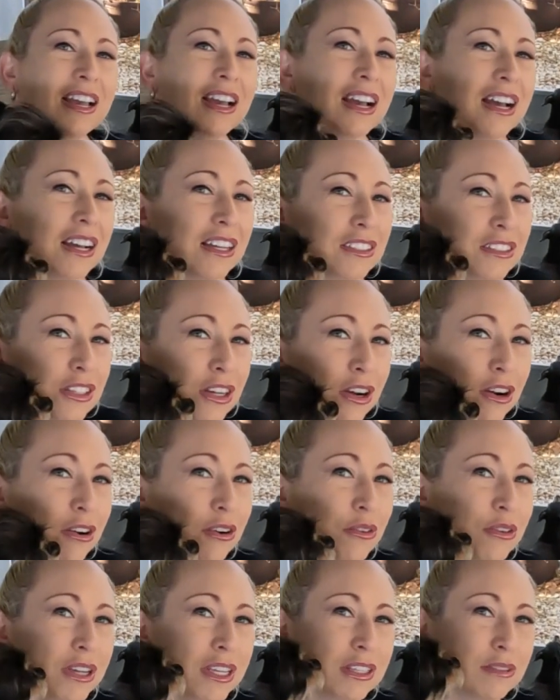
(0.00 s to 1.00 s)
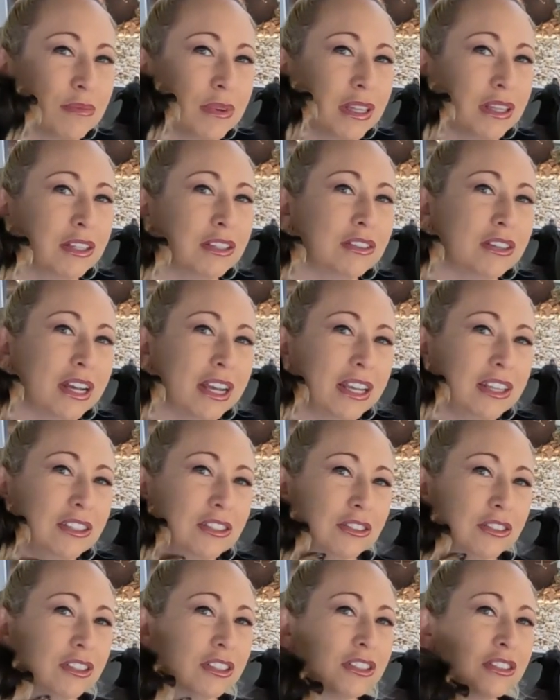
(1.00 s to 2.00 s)
As always, my little
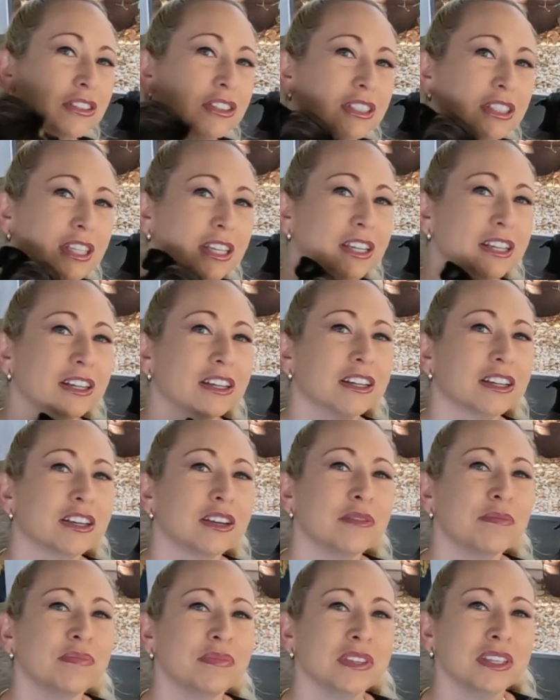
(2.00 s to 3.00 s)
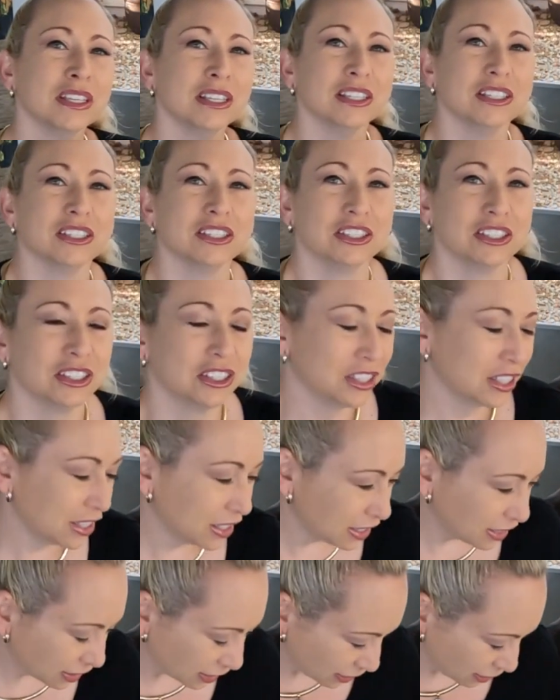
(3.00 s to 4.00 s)
angel girl is here.
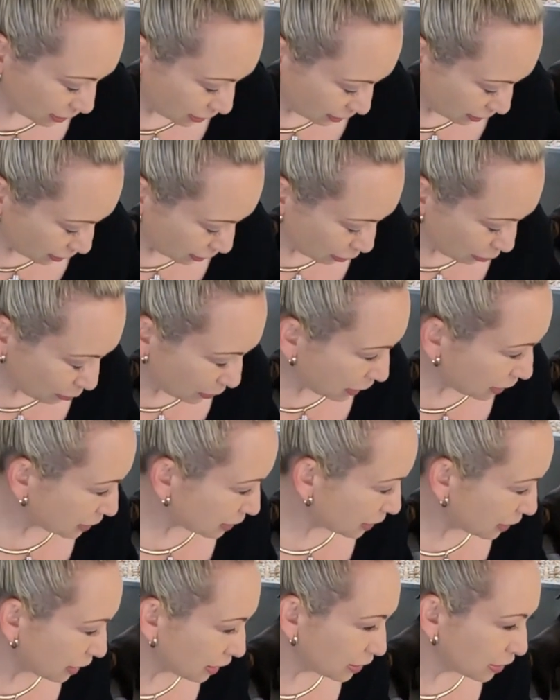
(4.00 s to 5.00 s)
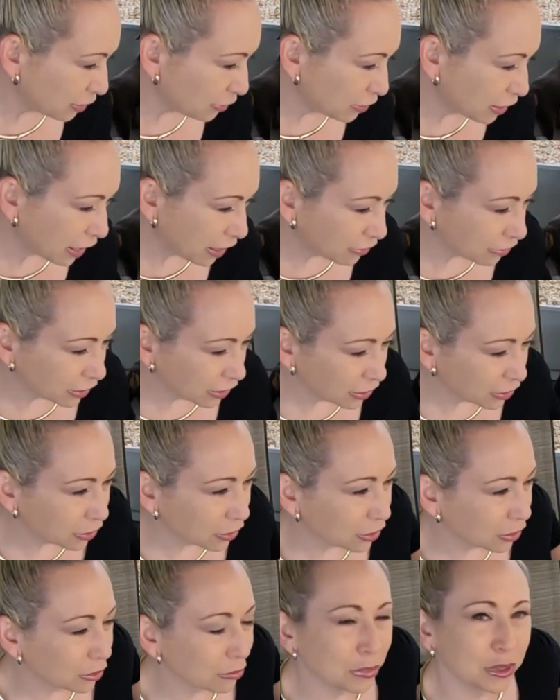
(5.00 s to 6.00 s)
She is amazing. I love having
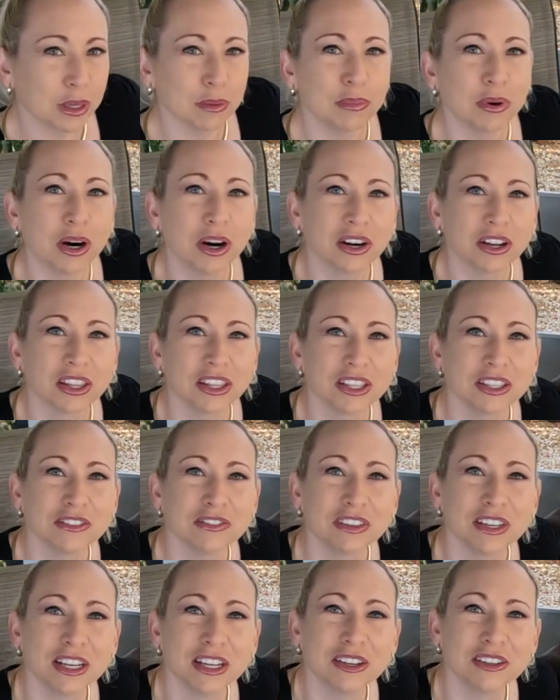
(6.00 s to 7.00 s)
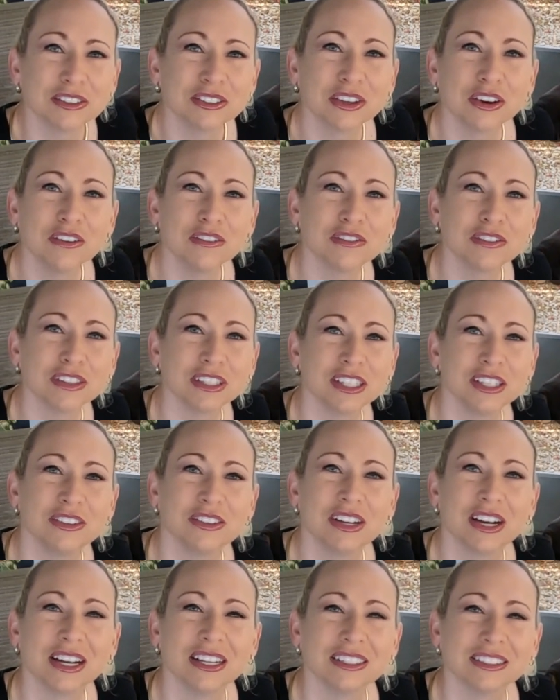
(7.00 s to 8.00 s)
her be a part of these videos. Hopefully
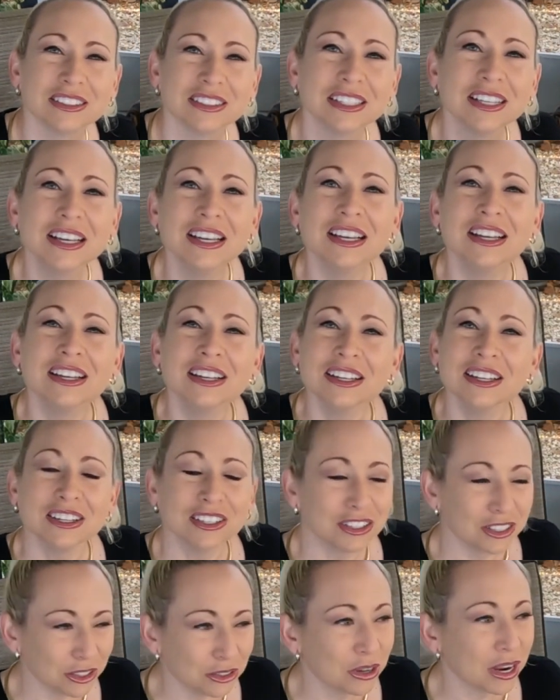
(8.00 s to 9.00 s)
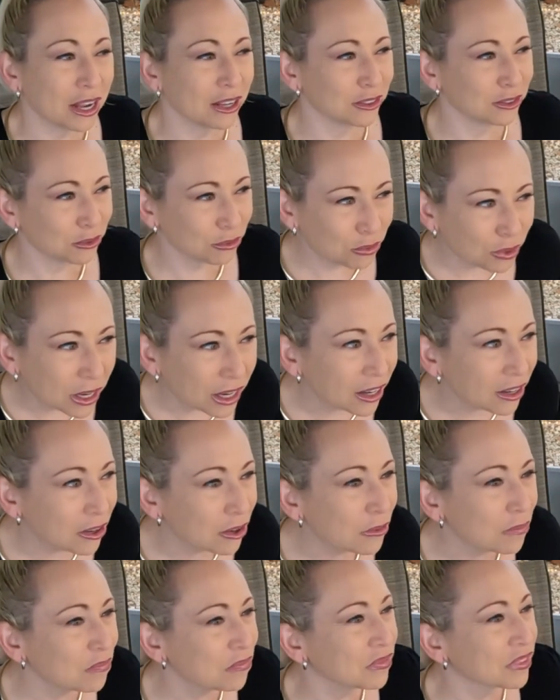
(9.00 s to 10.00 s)
you guys do as
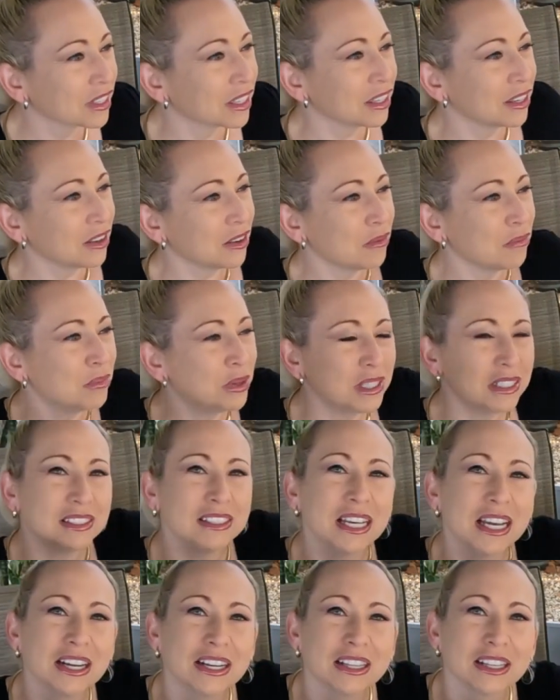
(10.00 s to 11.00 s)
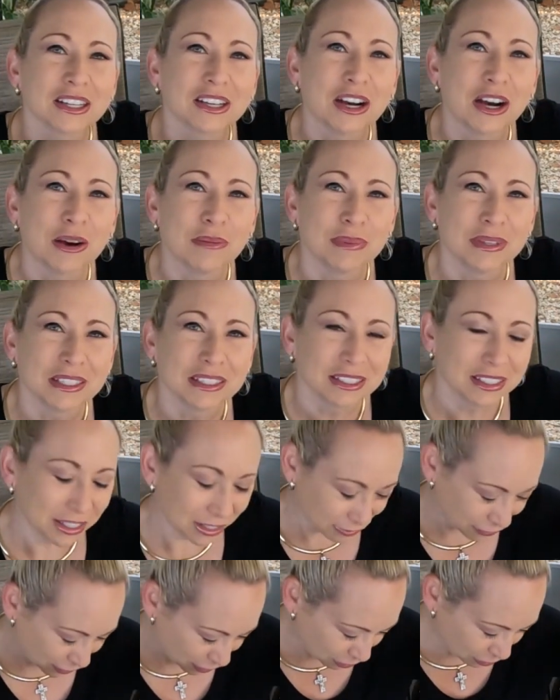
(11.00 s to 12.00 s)
well. Put down in the comments
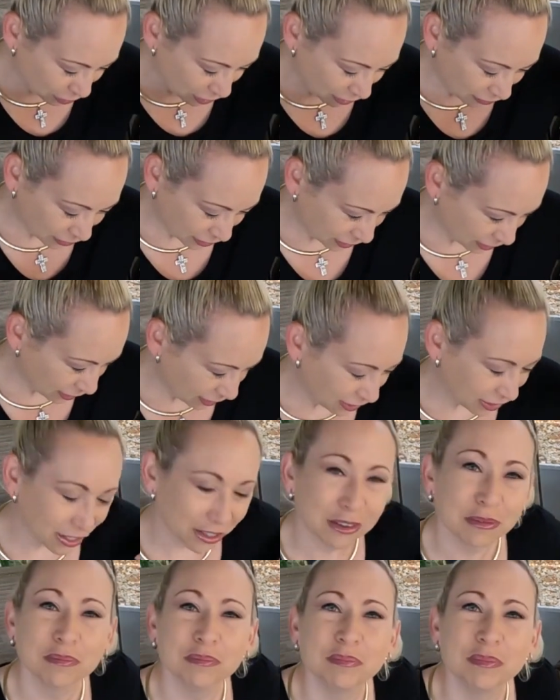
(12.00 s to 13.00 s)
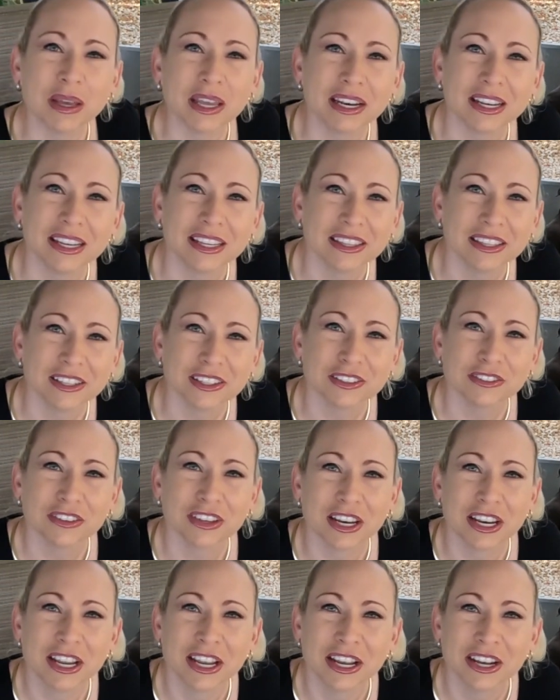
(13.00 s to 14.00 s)
if you love seeing Betty in these
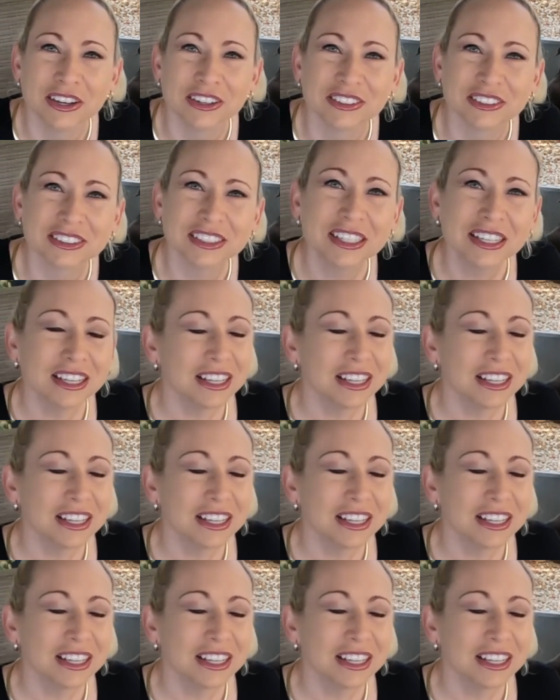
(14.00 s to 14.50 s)
videos.